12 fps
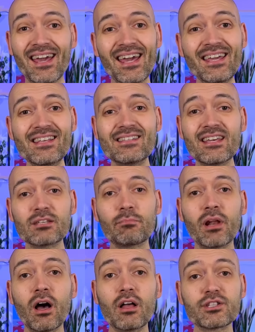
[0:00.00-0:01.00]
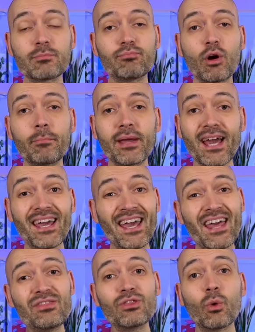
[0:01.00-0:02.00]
easiest plant to propagate in the